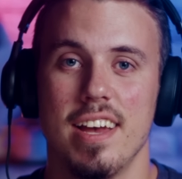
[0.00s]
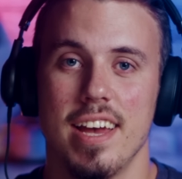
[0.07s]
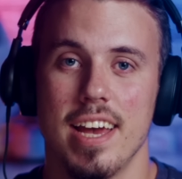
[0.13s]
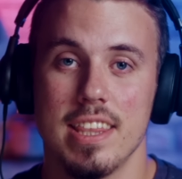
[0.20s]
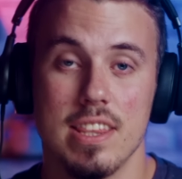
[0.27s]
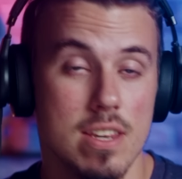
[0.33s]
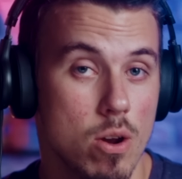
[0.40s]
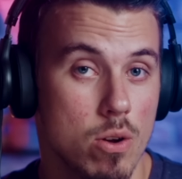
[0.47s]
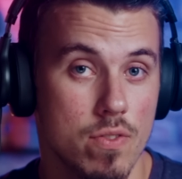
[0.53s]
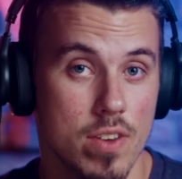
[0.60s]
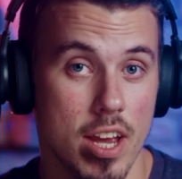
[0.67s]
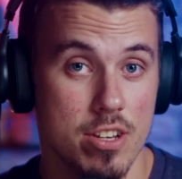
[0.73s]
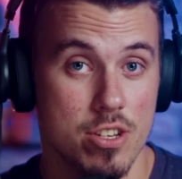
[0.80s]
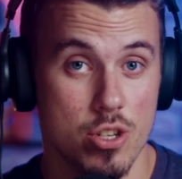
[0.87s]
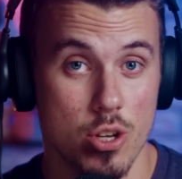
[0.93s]
Hit the
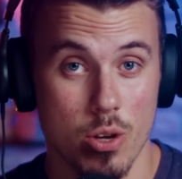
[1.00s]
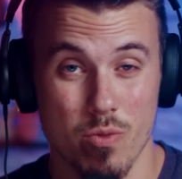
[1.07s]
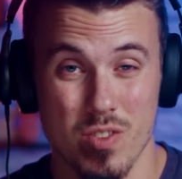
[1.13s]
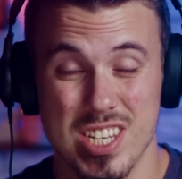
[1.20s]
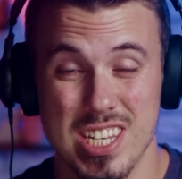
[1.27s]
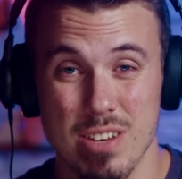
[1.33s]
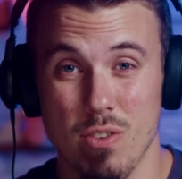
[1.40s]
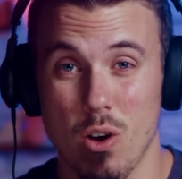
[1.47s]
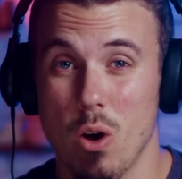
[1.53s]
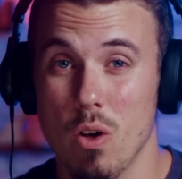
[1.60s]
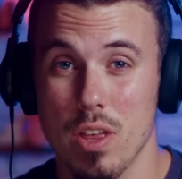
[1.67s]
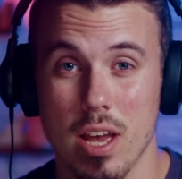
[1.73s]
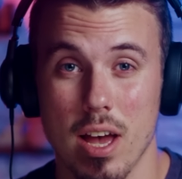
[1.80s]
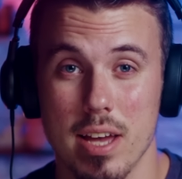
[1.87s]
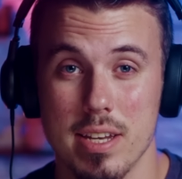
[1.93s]
notification so you can receive all the
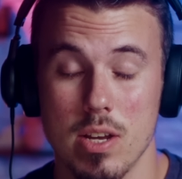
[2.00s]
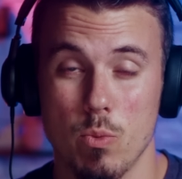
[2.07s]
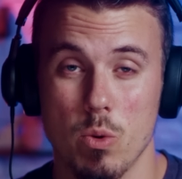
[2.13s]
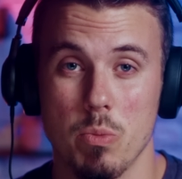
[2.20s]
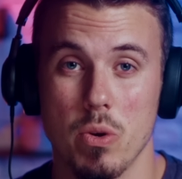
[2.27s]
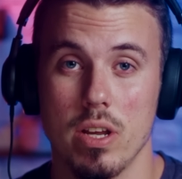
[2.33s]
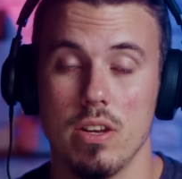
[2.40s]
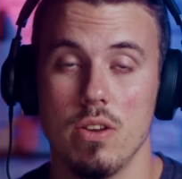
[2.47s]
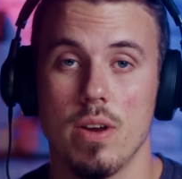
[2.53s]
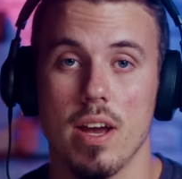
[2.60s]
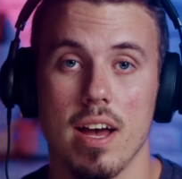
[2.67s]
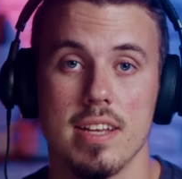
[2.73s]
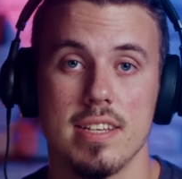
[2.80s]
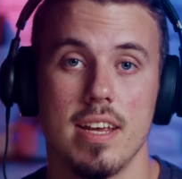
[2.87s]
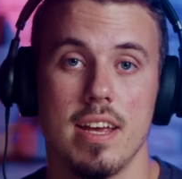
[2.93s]
content. We're bringing you
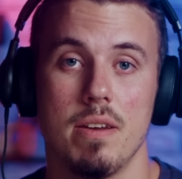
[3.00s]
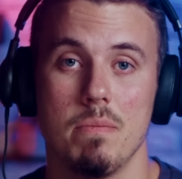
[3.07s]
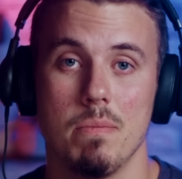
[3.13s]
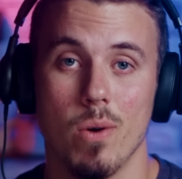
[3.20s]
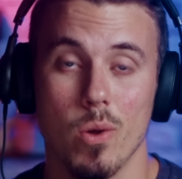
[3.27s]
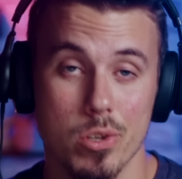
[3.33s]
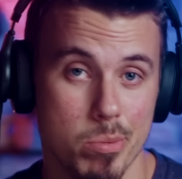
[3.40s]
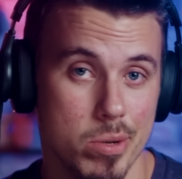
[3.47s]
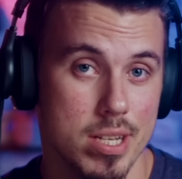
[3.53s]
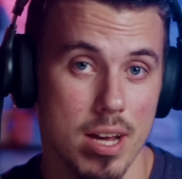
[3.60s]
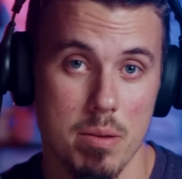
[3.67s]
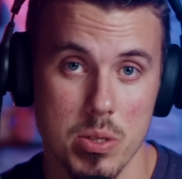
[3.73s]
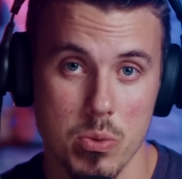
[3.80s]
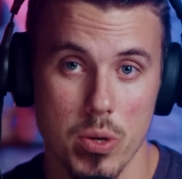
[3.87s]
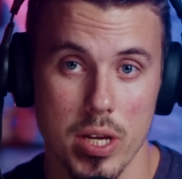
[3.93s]
content multiple
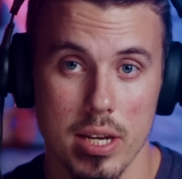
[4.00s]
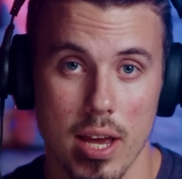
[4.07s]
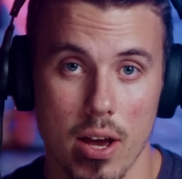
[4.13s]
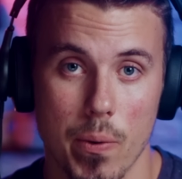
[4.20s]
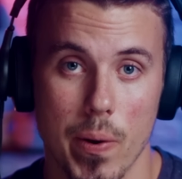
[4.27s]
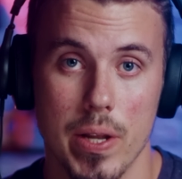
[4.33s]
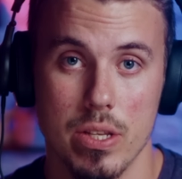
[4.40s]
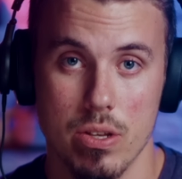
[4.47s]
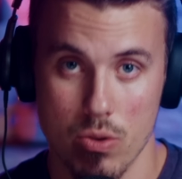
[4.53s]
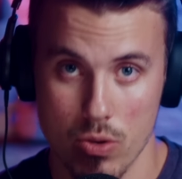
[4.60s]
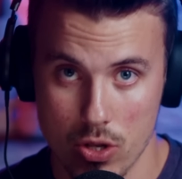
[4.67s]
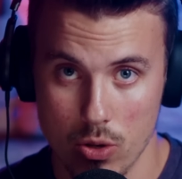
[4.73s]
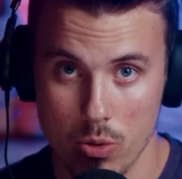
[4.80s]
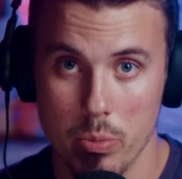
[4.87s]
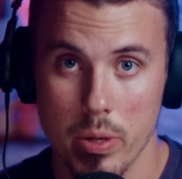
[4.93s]
times a week now on
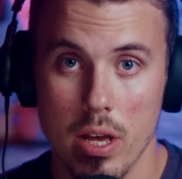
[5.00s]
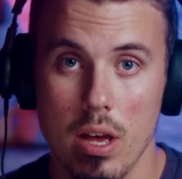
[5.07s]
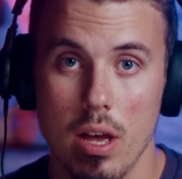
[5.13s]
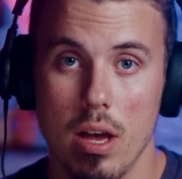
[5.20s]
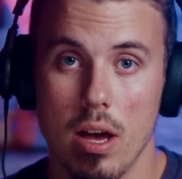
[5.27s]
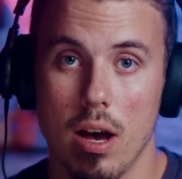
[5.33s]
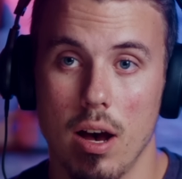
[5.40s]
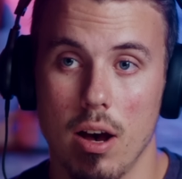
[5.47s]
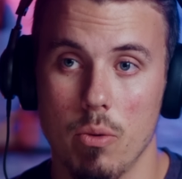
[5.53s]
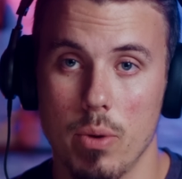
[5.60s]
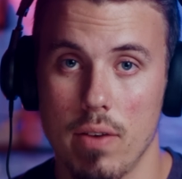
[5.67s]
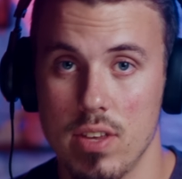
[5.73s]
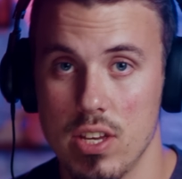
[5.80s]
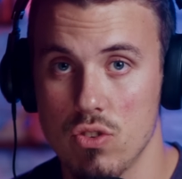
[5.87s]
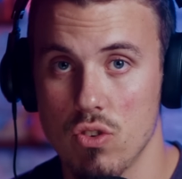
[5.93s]
YouTube. We
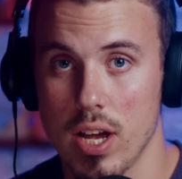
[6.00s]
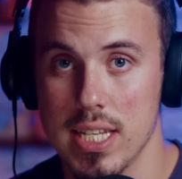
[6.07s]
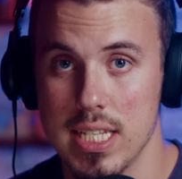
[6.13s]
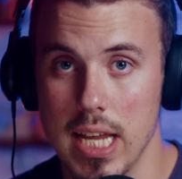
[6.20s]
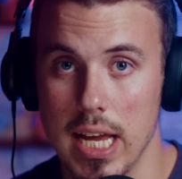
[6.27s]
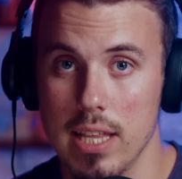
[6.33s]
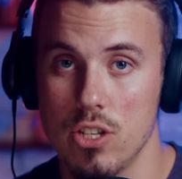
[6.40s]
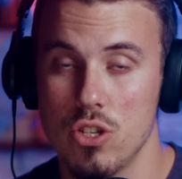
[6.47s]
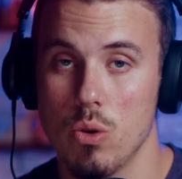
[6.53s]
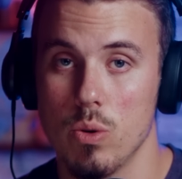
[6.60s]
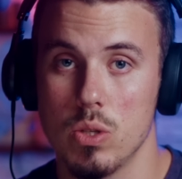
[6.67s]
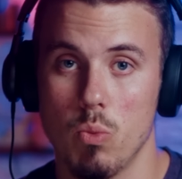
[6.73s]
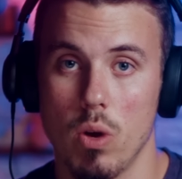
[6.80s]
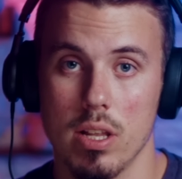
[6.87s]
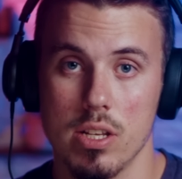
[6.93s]
have the Israel Guys Daily Show,
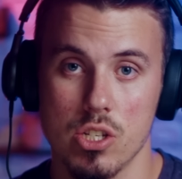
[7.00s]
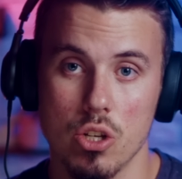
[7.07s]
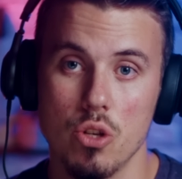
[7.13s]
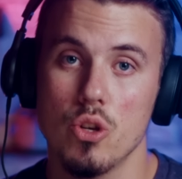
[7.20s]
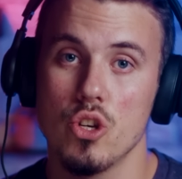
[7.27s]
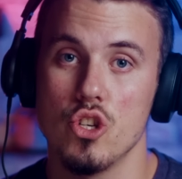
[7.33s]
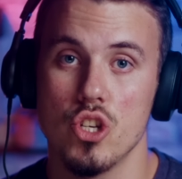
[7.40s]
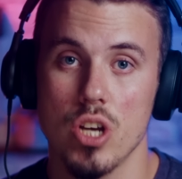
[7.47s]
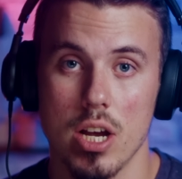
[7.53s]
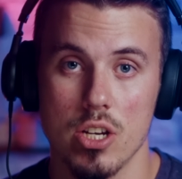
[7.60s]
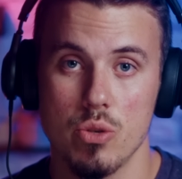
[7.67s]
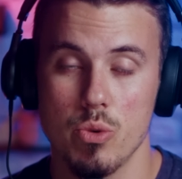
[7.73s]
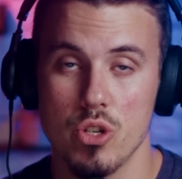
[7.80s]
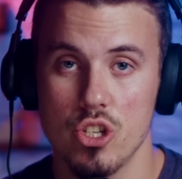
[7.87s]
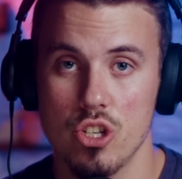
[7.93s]
as well as Luke and
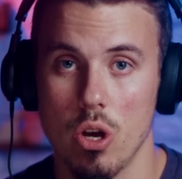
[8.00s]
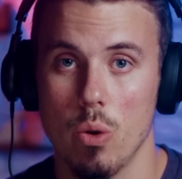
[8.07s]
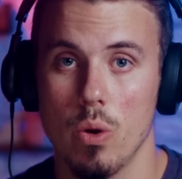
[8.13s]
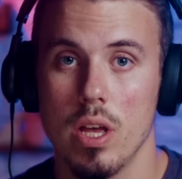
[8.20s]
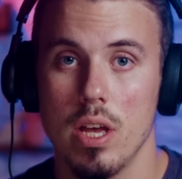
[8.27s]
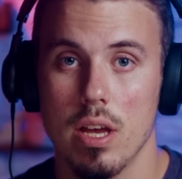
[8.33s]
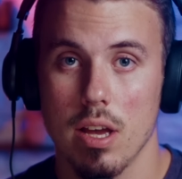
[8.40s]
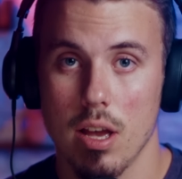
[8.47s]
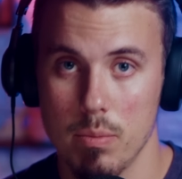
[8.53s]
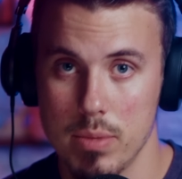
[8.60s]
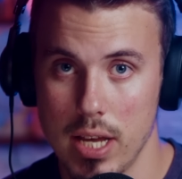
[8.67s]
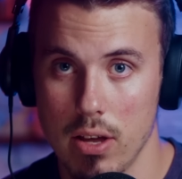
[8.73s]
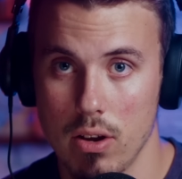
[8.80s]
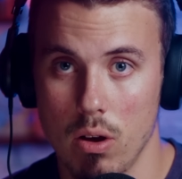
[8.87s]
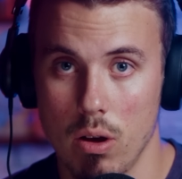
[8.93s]
Joshua's show comes
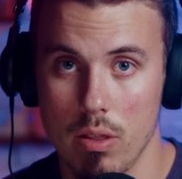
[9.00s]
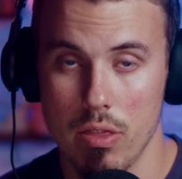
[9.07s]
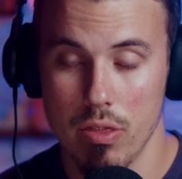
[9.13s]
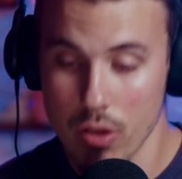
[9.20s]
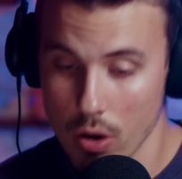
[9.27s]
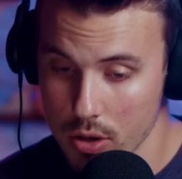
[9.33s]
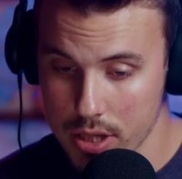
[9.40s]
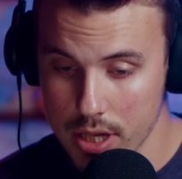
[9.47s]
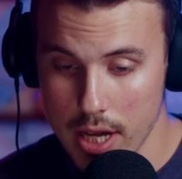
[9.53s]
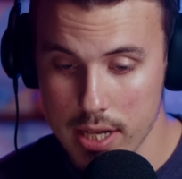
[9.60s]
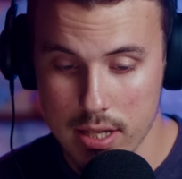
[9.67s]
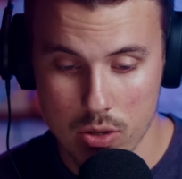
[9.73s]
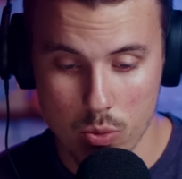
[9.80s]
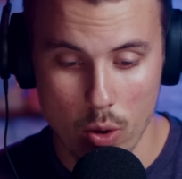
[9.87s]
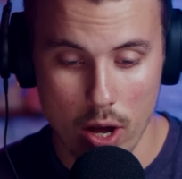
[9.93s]
out on Thursdays
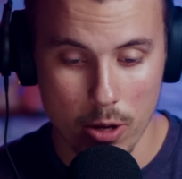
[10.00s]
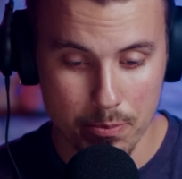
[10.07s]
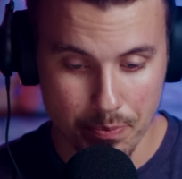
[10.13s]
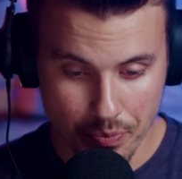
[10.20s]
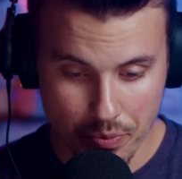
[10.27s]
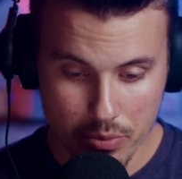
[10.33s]
as well.